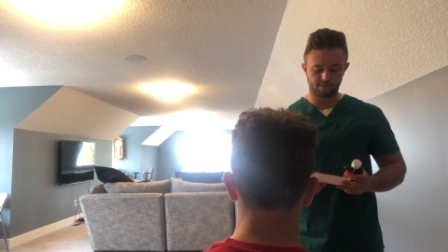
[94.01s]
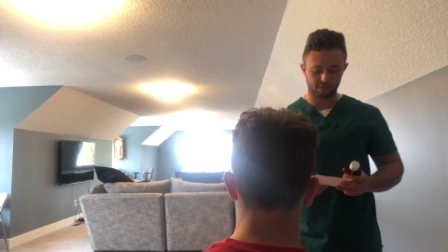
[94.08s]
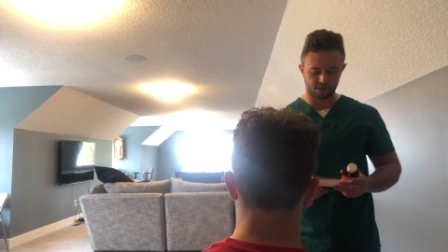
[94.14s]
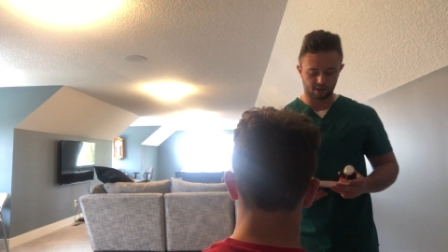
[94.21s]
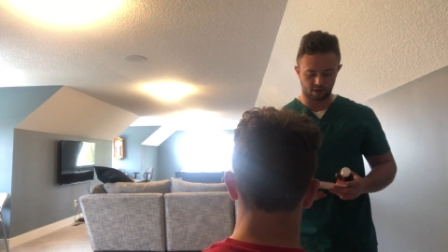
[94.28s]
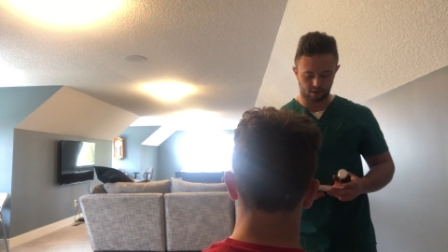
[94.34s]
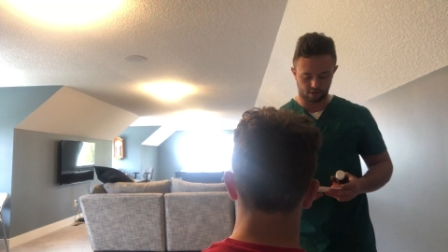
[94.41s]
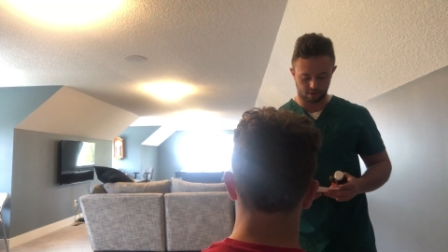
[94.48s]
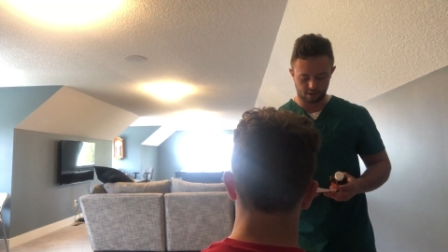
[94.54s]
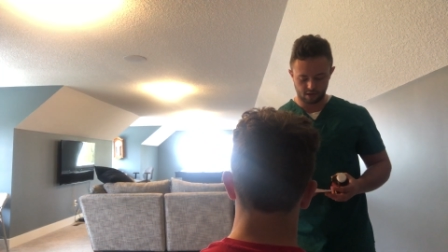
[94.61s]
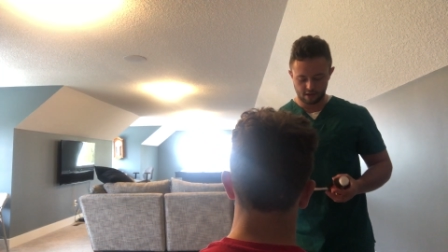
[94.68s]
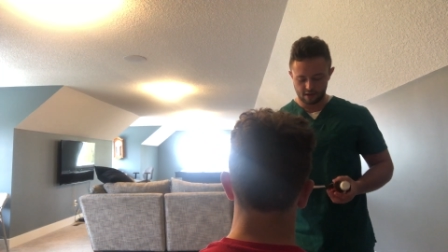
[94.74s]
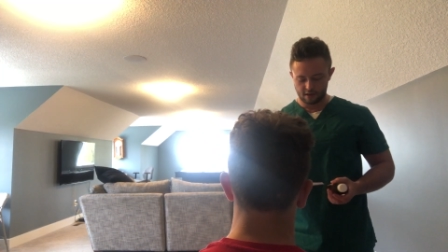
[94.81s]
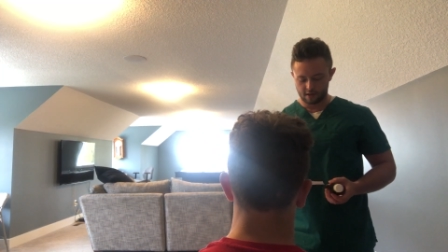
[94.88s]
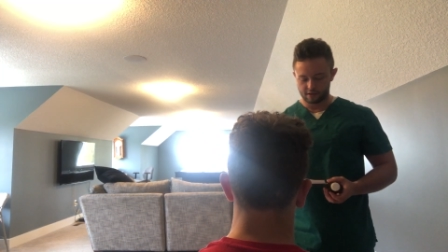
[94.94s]
So
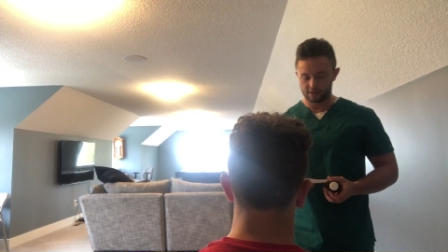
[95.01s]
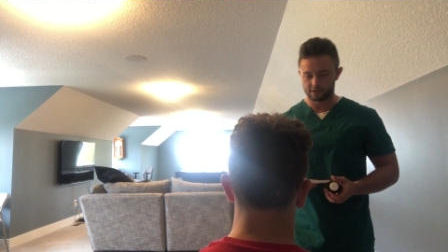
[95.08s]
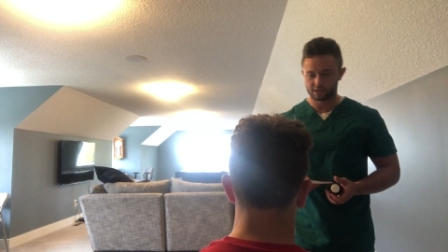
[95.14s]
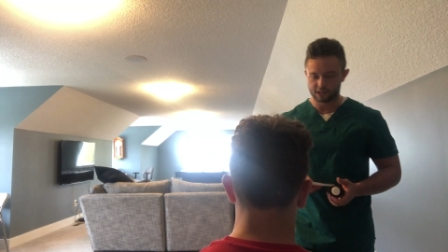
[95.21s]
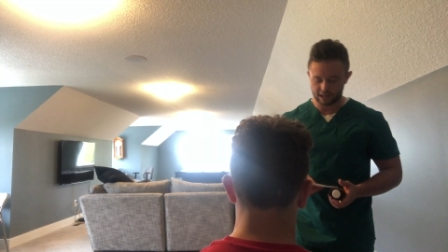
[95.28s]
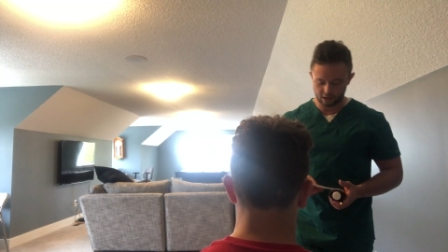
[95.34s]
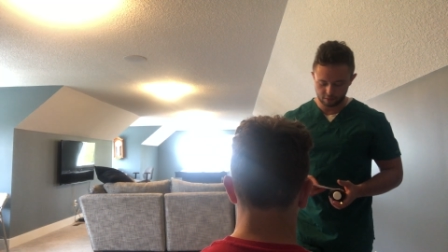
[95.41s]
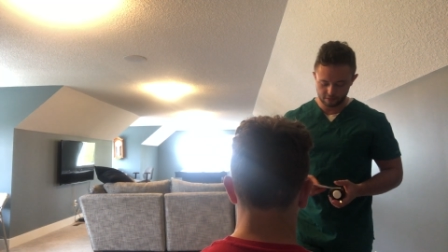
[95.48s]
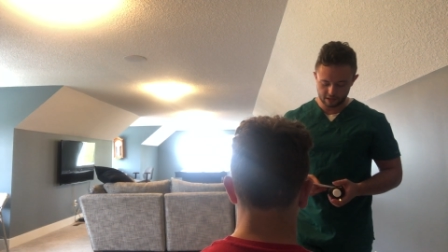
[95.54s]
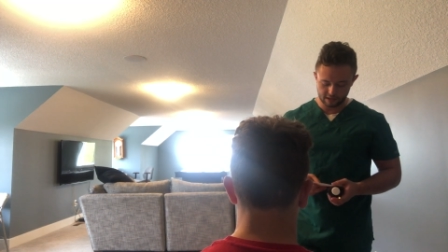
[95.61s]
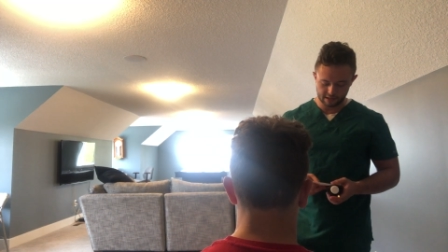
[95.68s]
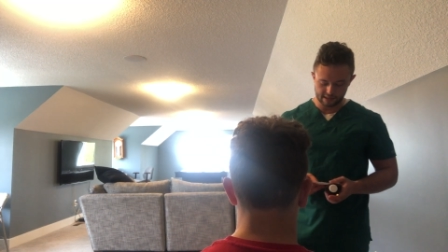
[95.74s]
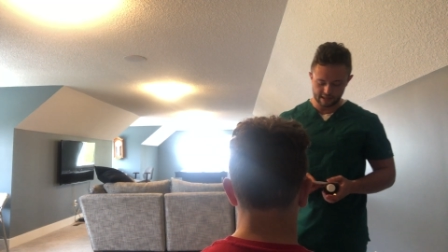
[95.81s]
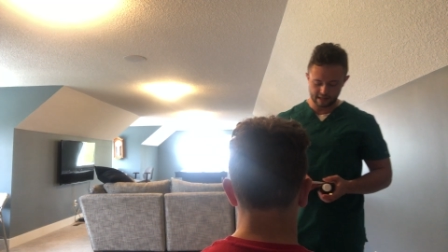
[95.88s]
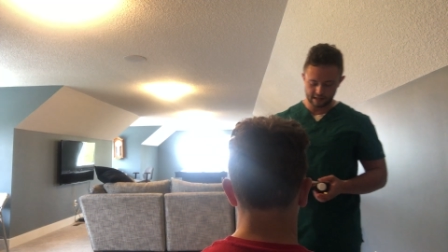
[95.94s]
your child
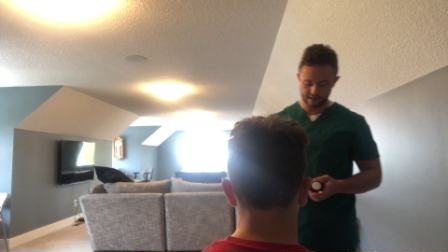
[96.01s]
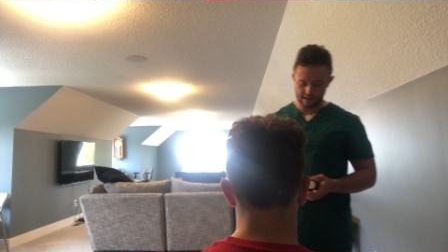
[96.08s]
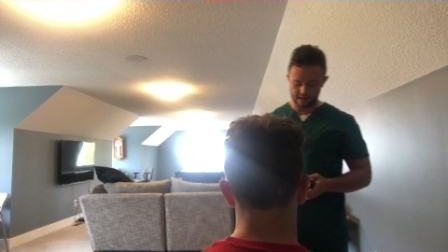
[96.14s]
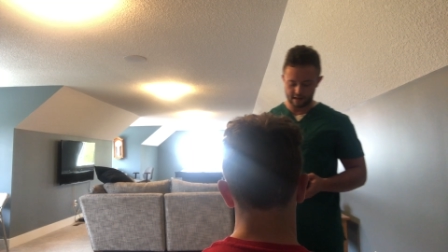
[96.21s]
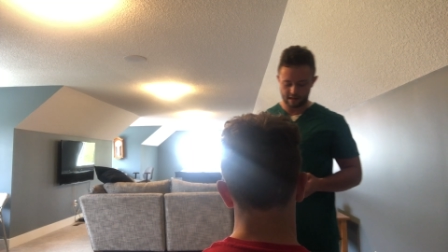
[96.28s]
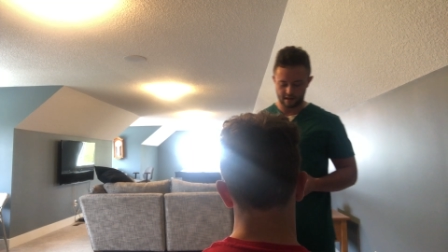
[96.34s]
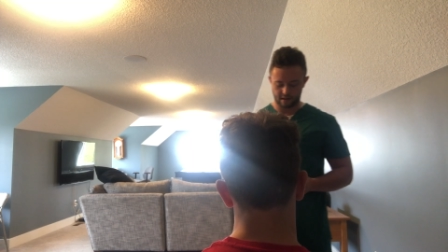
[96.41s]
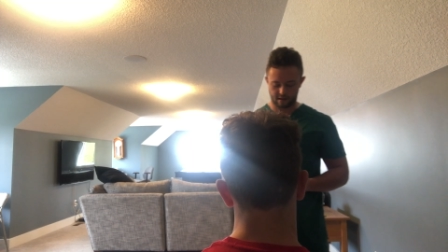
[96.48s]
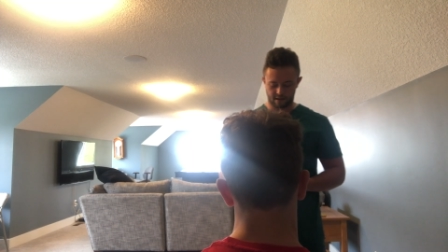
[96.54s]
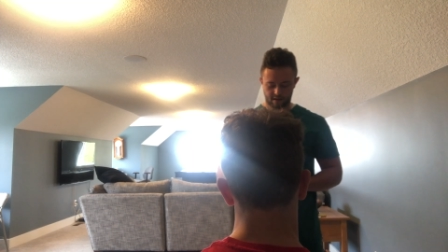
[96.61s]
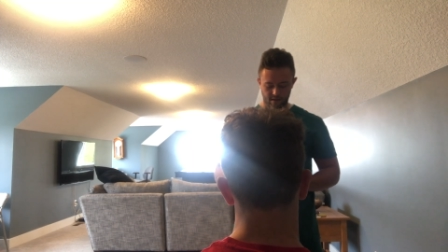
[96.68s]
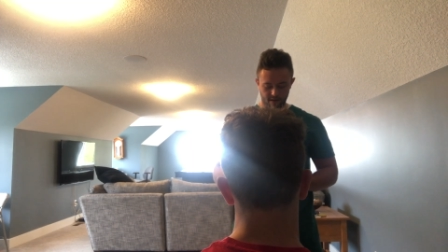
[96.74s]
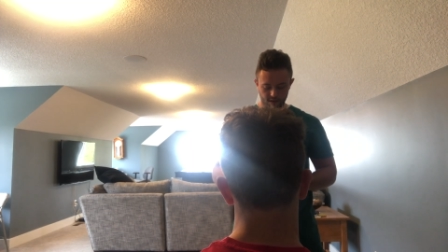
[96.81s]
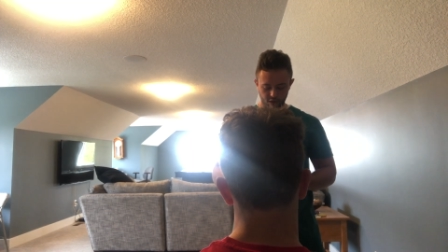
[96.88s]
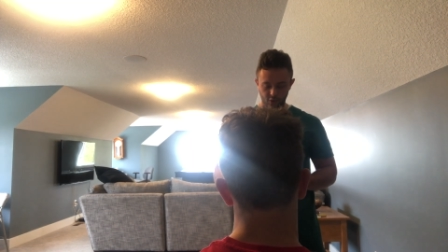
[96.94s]
is getting
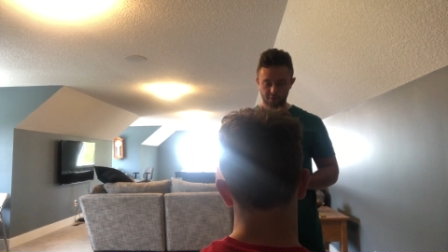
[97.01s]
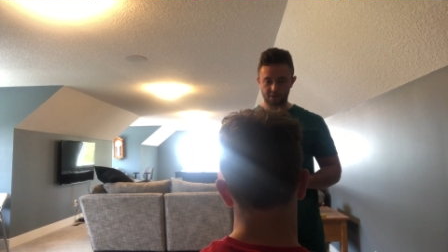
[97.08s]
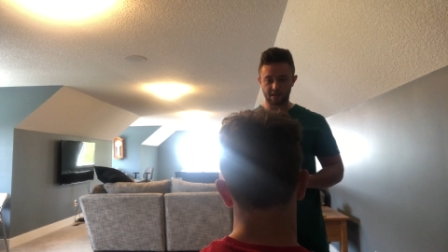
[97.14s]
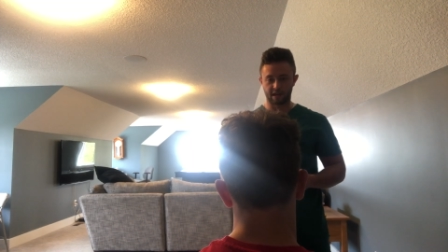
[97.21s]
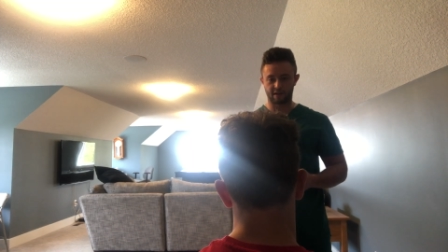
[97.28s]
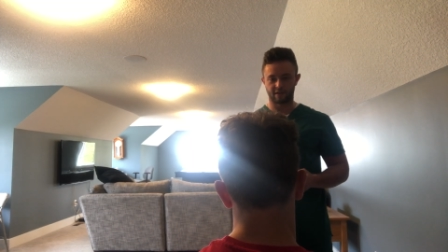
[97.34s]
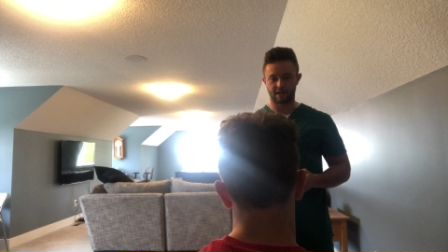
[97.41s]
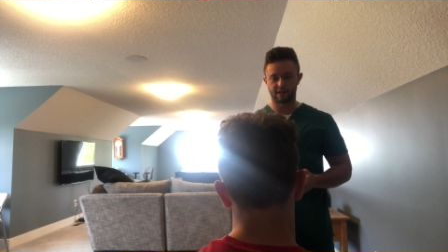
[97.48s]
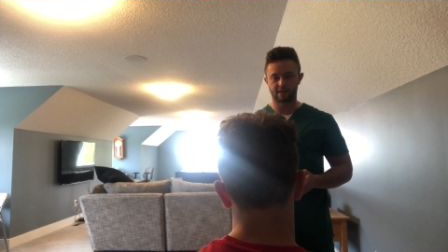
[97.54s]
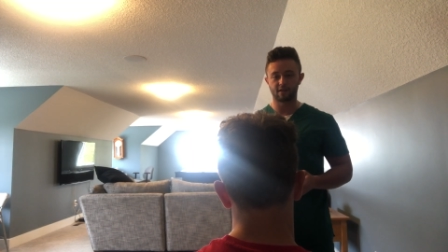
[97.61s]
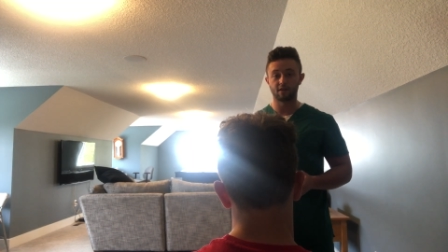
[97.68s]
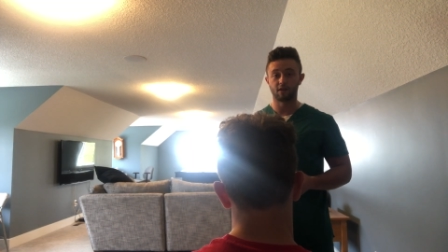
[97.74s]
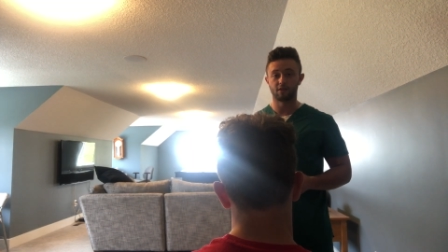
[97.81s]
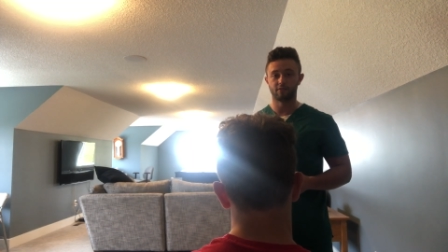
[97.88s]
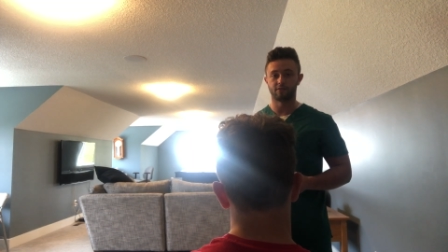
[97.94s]
a loop diuretic
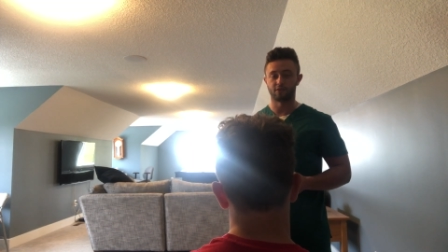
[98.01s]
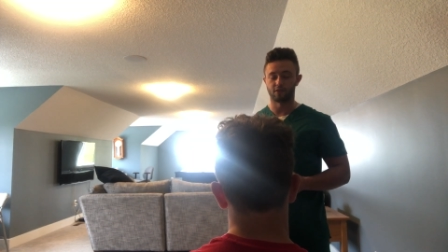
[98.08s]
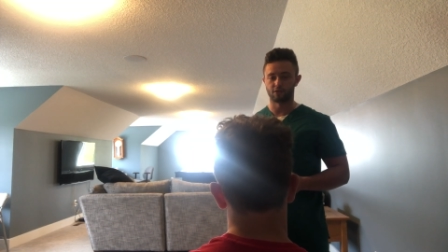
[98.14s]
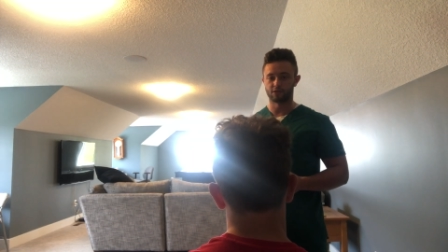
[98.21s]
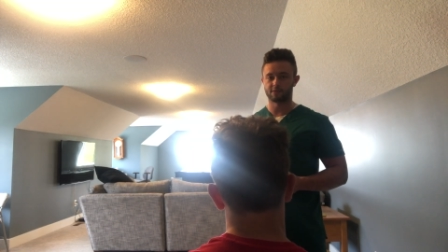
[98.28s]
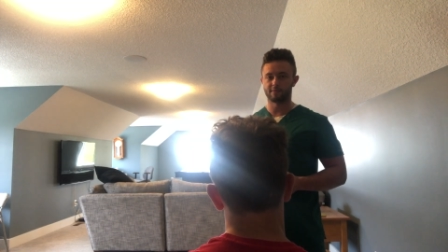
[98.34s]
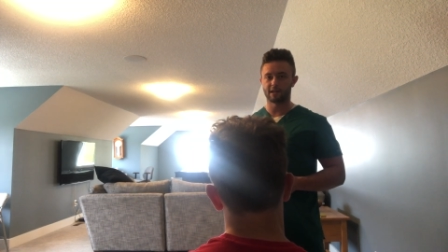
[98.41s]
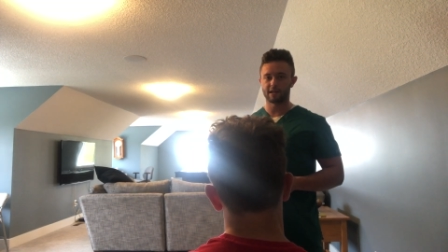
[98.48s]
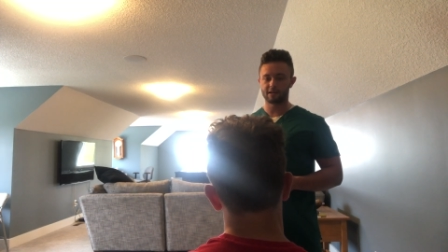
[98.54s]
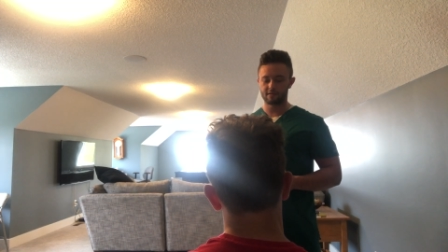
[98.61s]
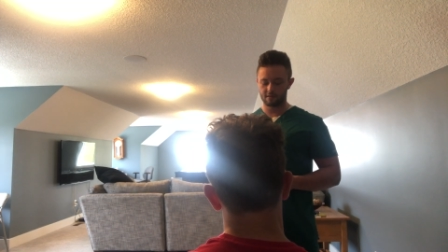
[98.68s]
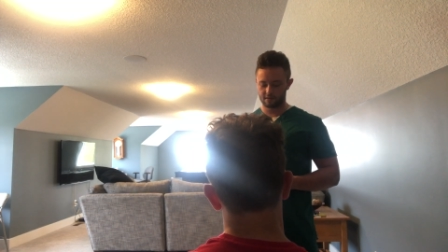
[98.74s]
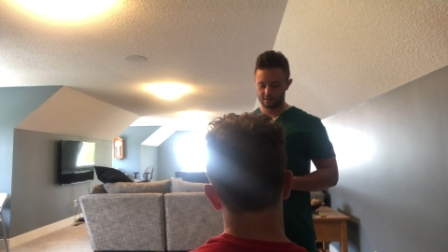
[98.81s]
called Furosimide,